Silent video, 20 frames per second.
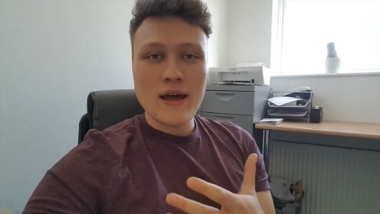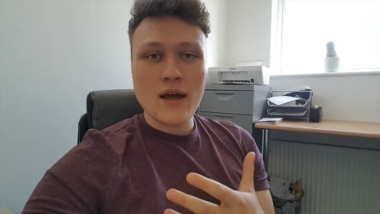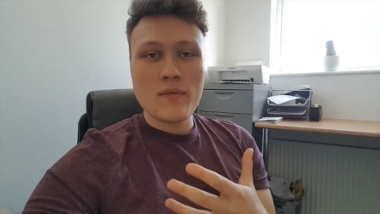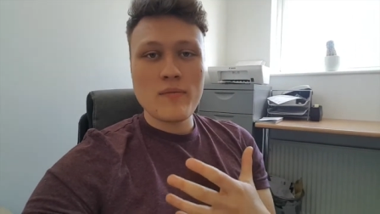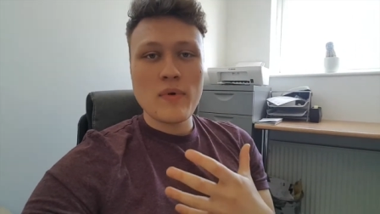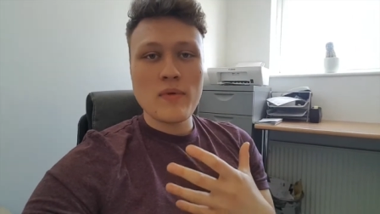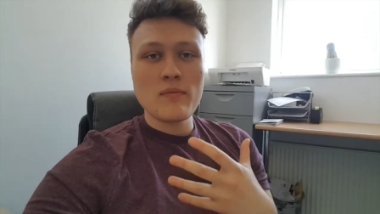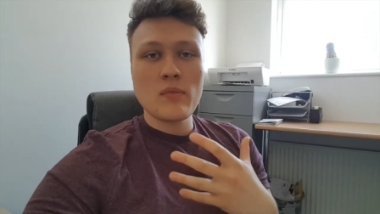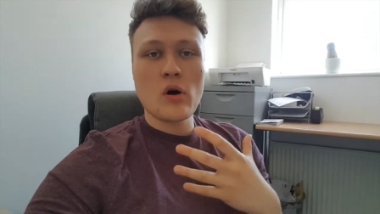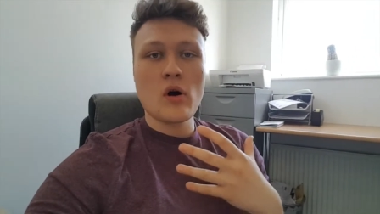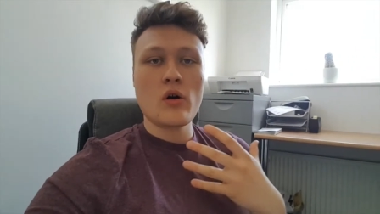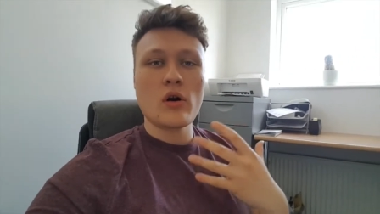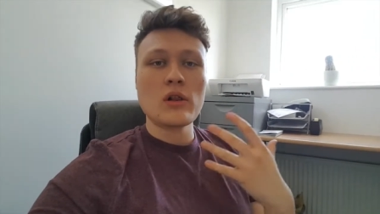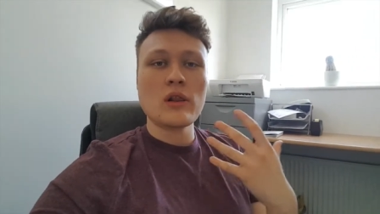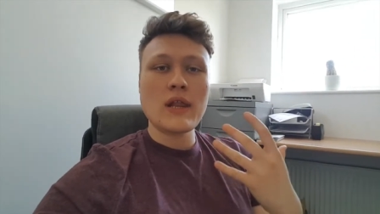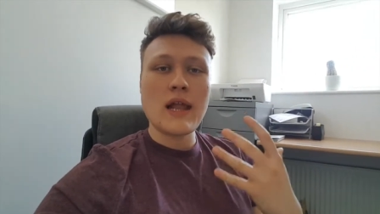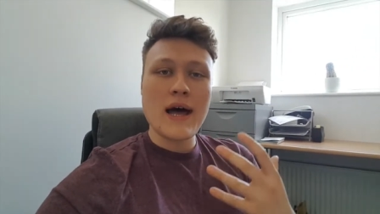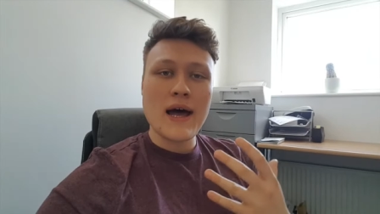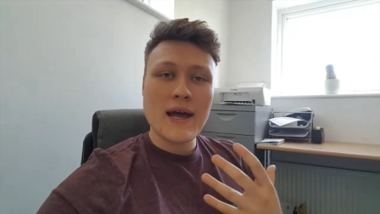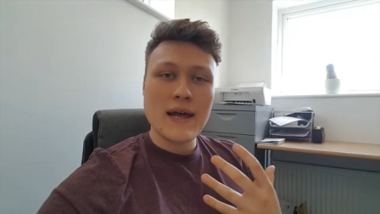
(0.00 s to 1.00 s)
a bit more
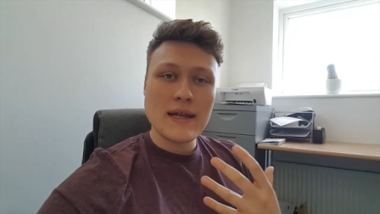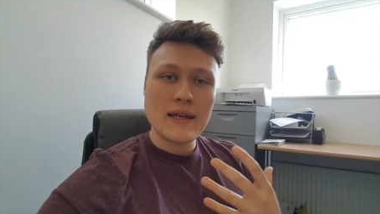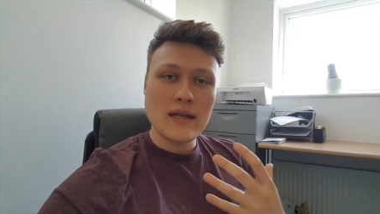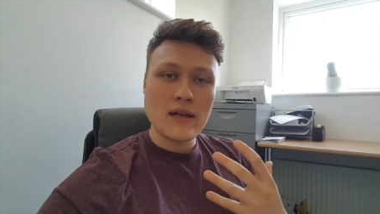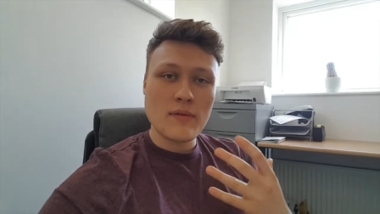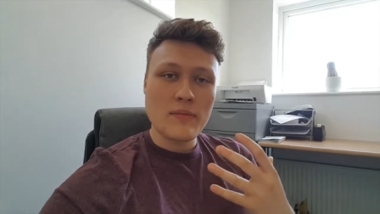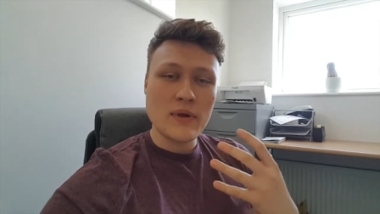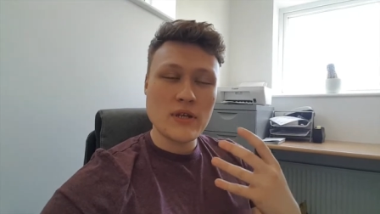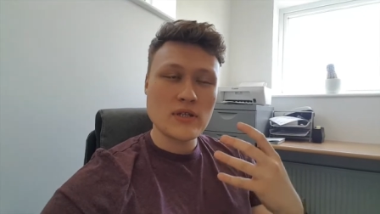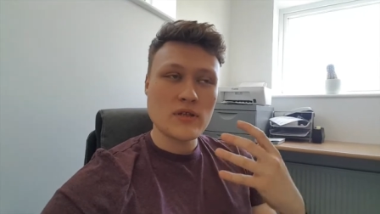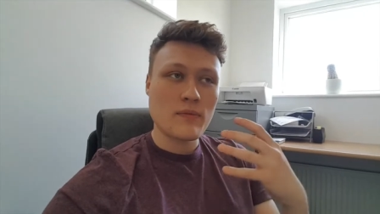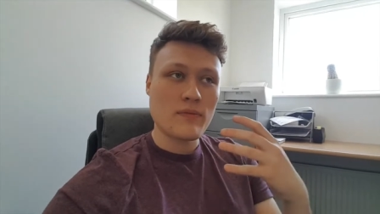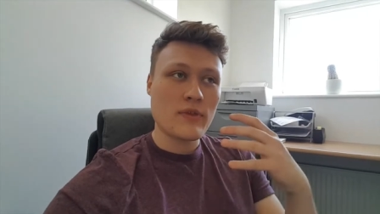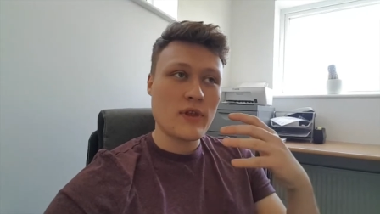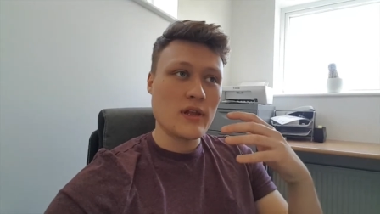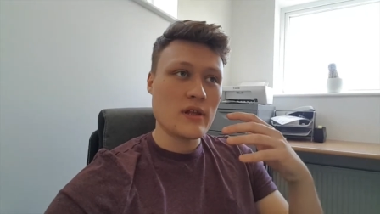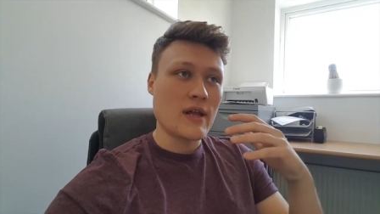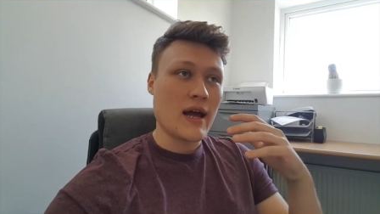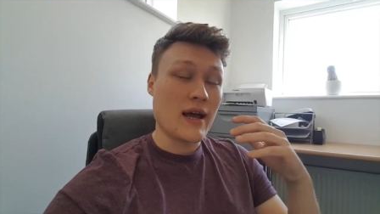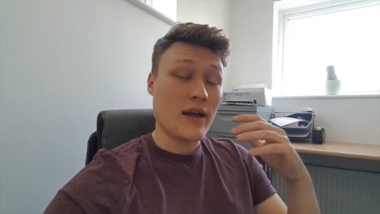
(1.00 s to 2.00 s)
online, a bit
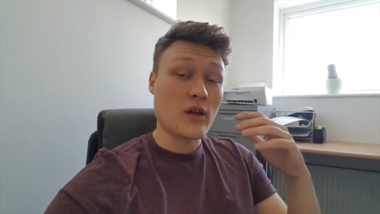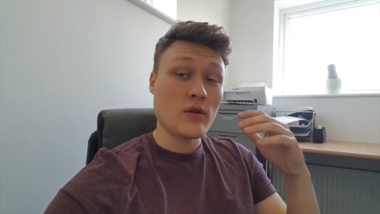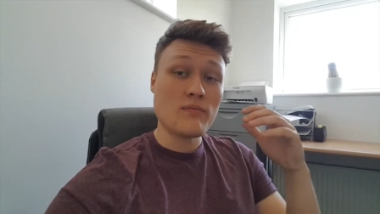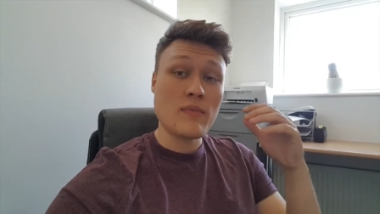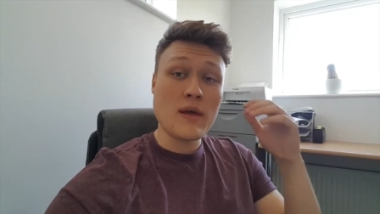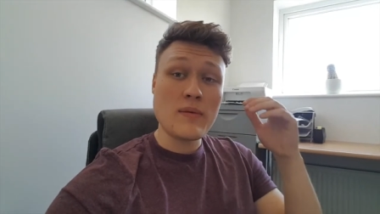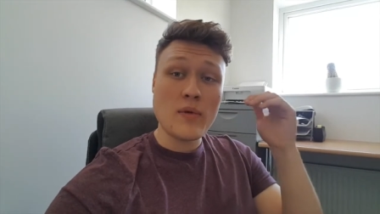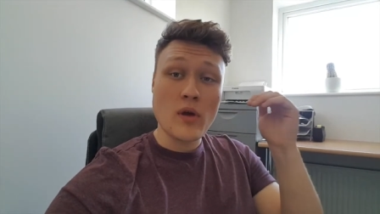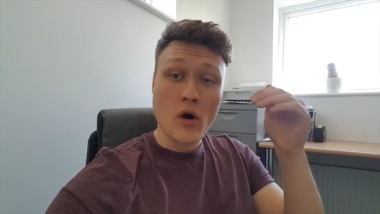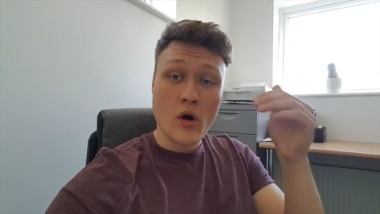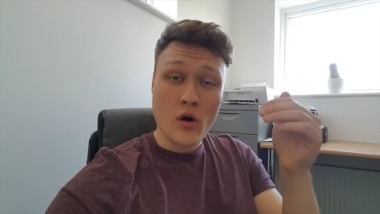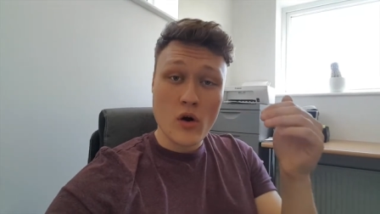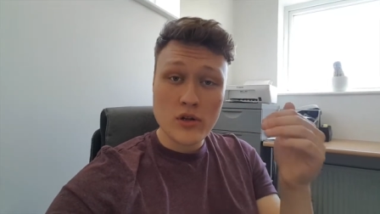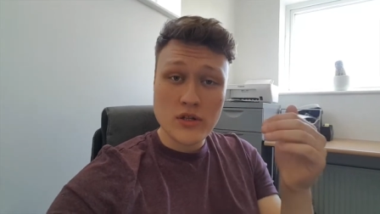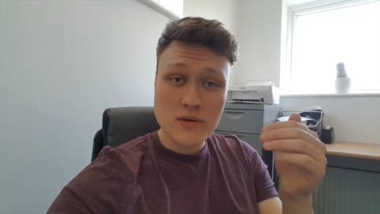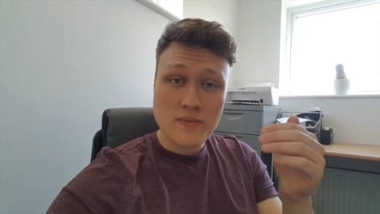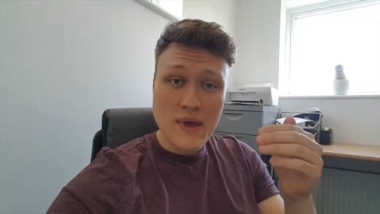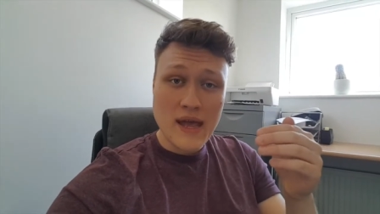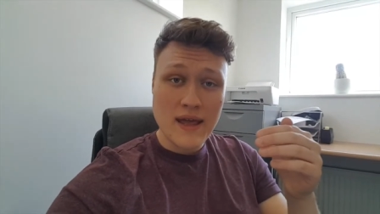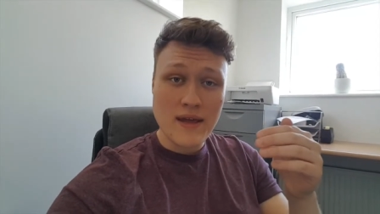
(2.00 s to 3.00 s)
something that I could maybe
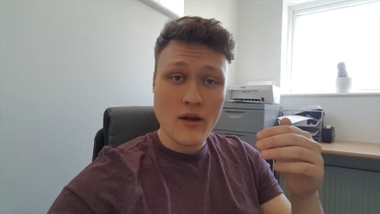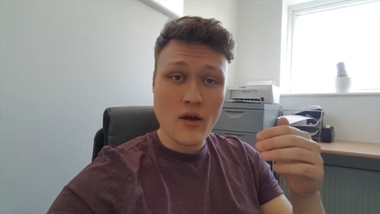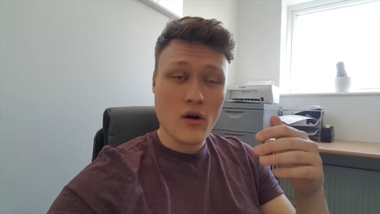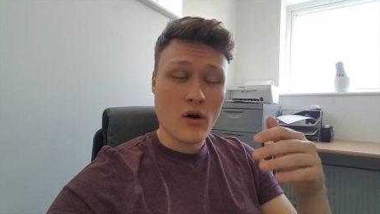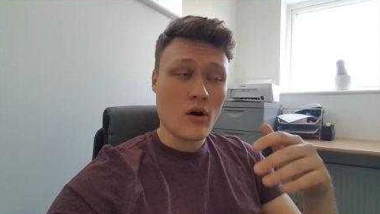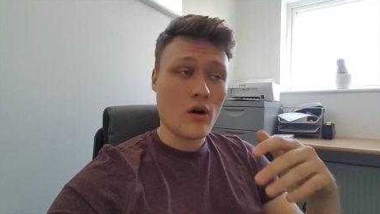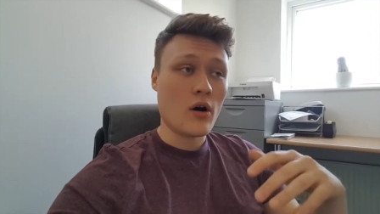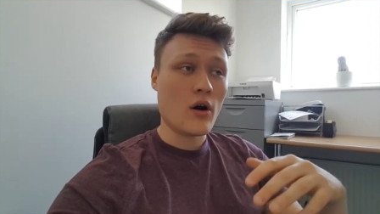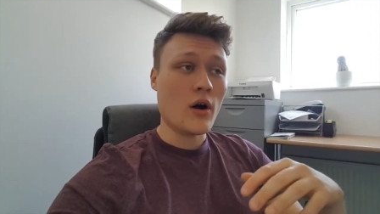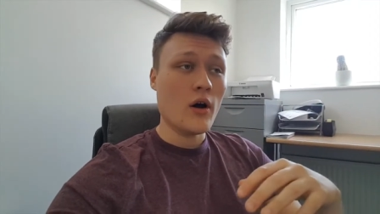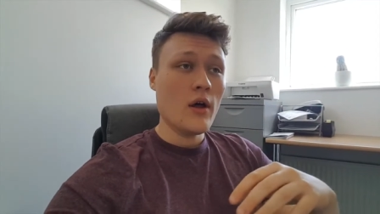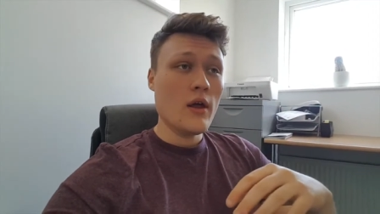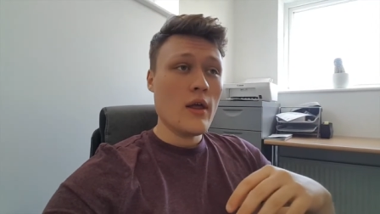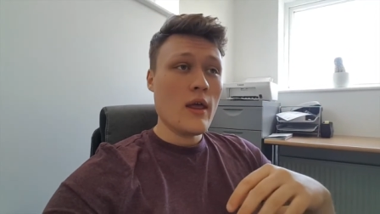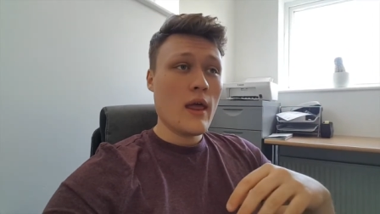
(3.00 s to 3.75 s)
automate or